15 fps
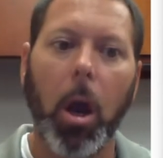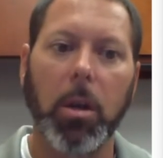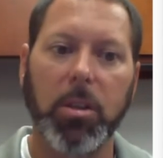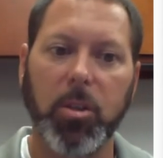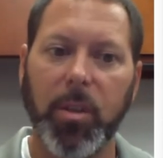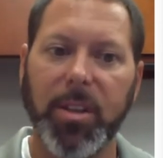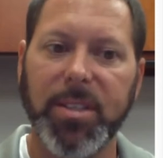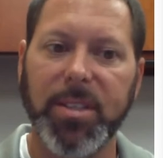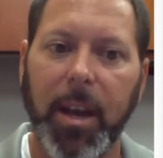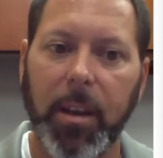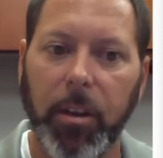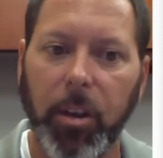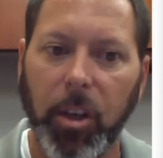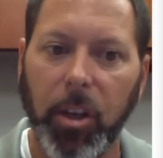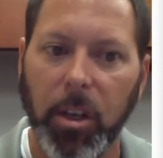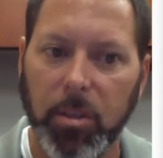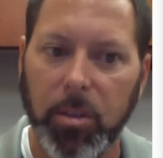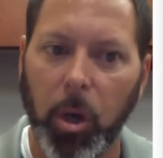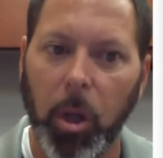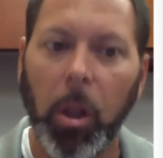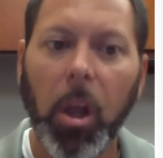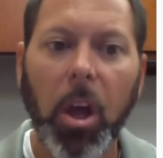So kind of neat as
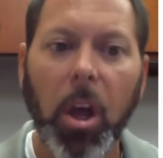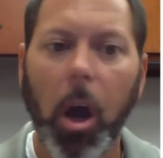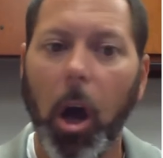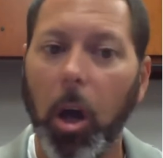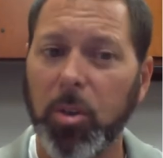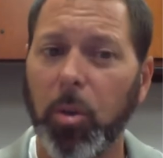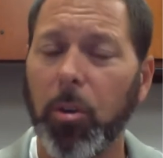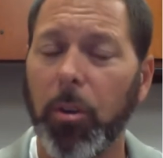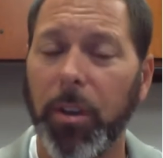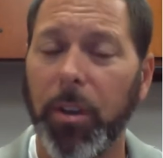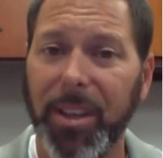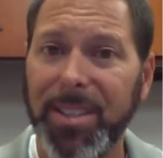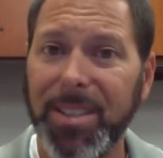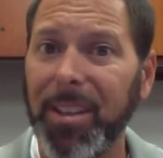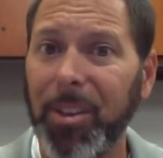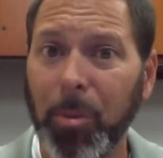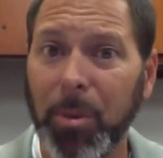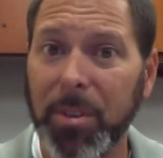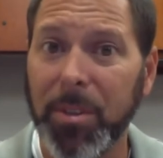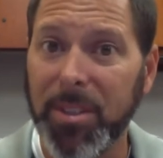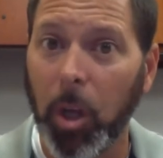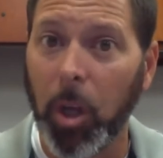well. Also, they're easy to
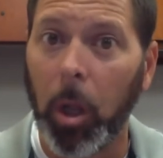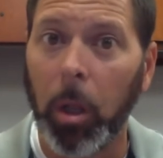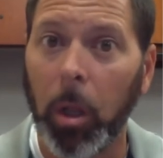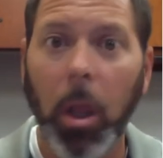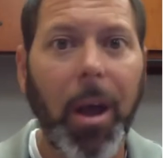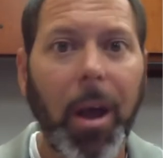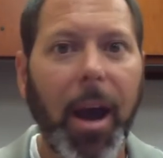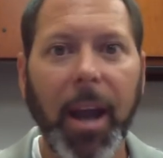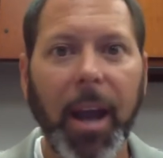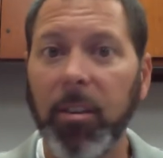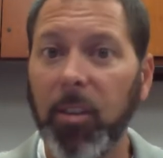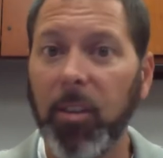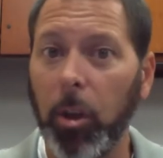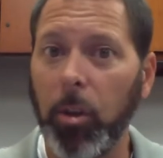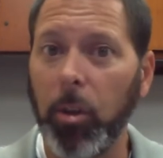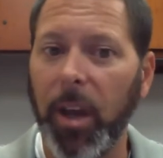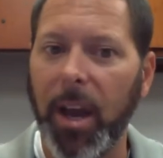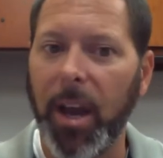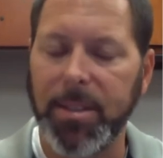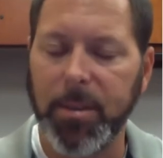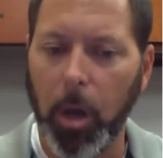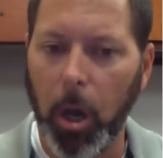install. I can tell you
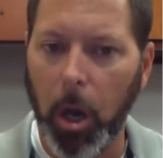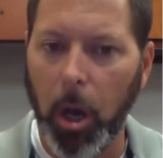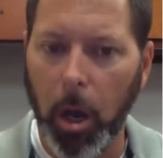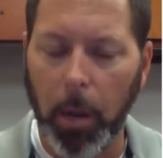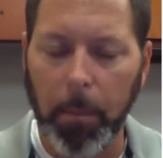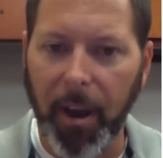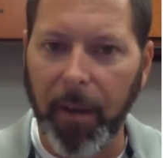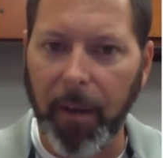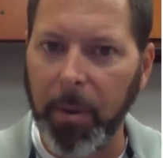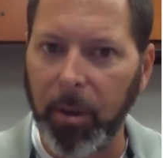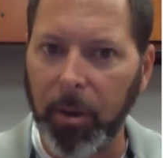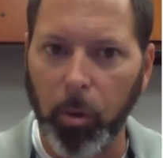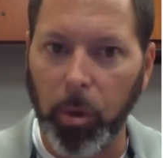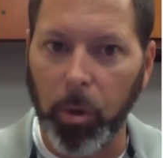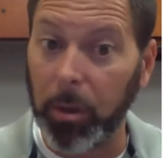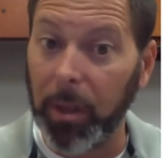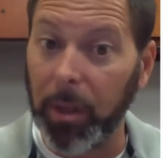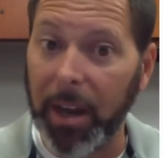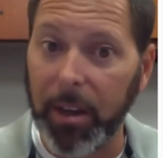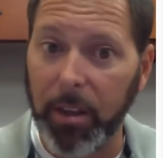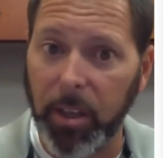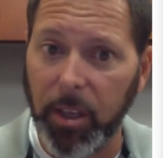guys, I've been doing a
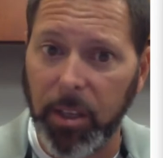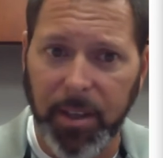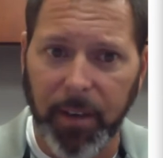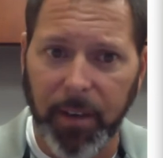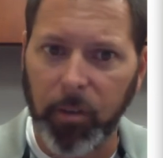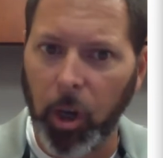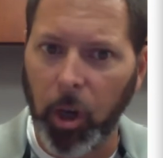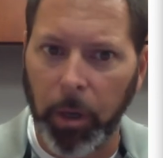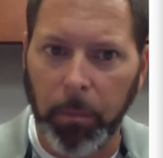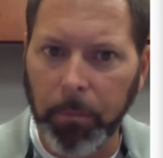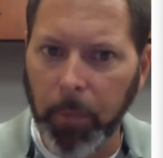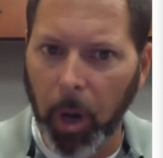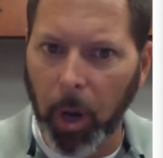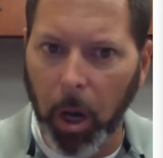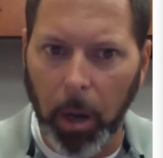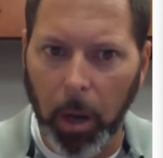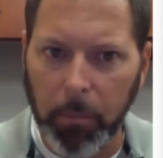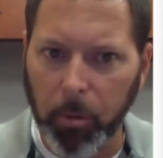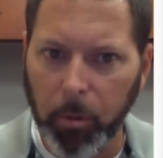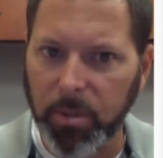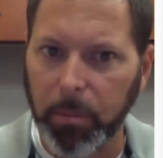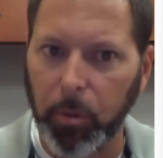lot of these. I've done,
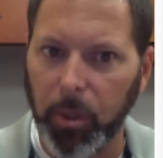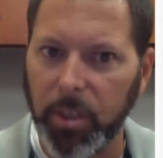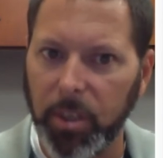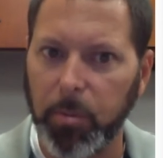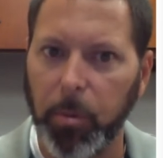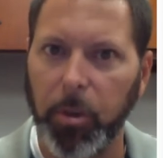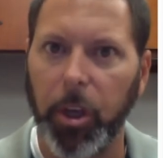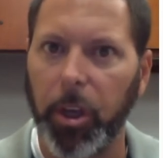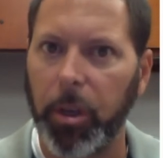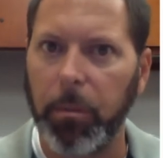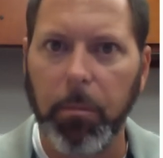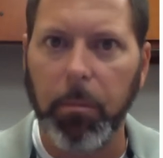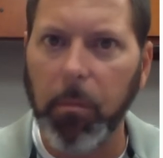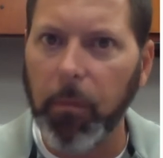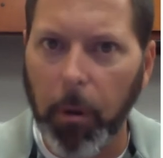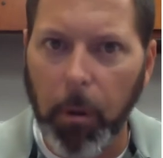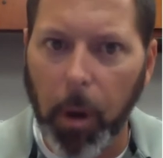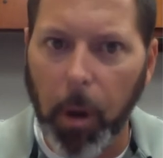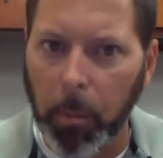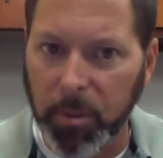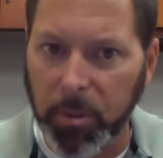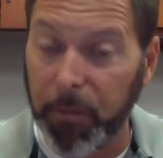there was a place we did
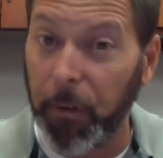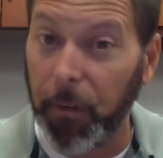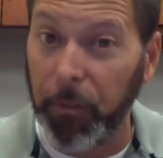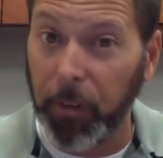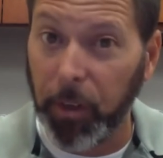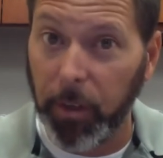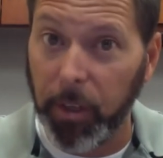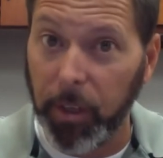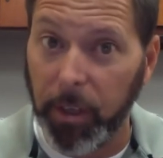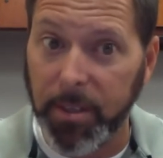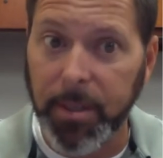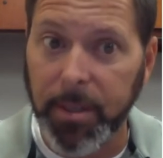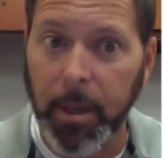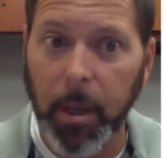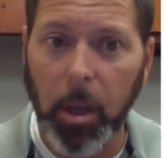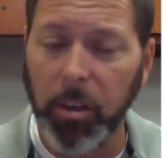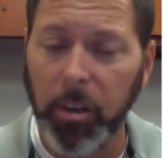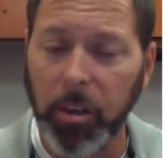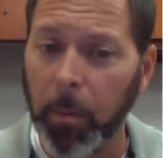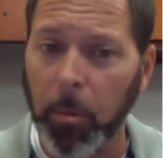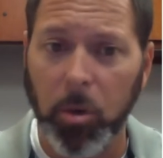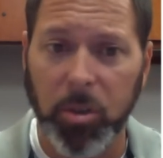almost 50 of these
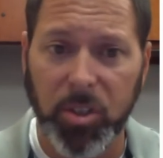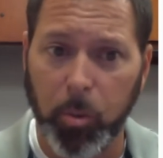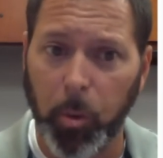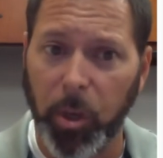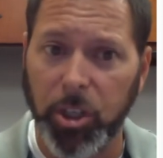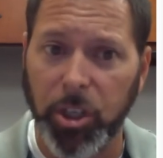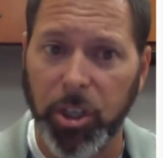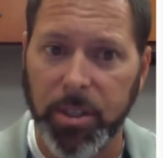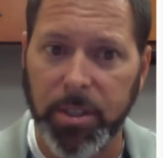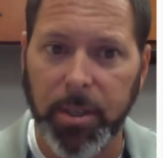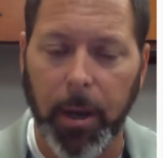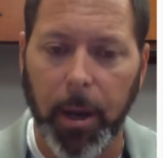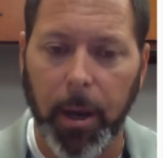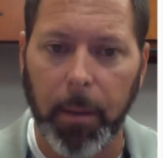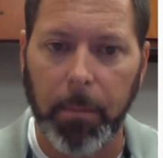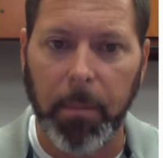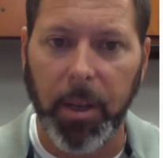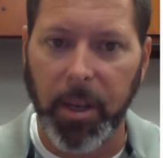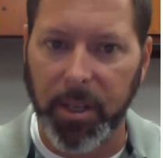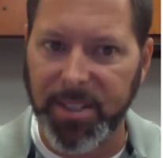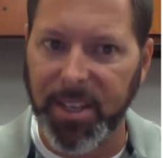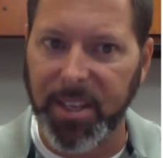dimmers, switches, and
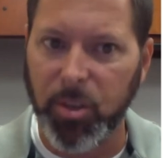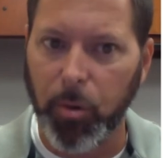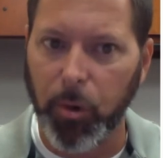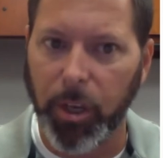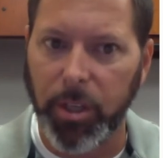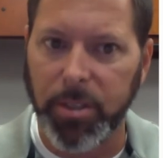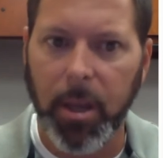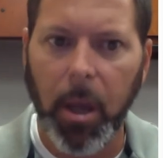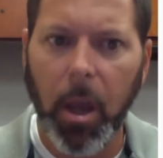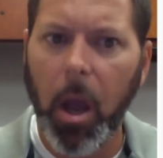accessories.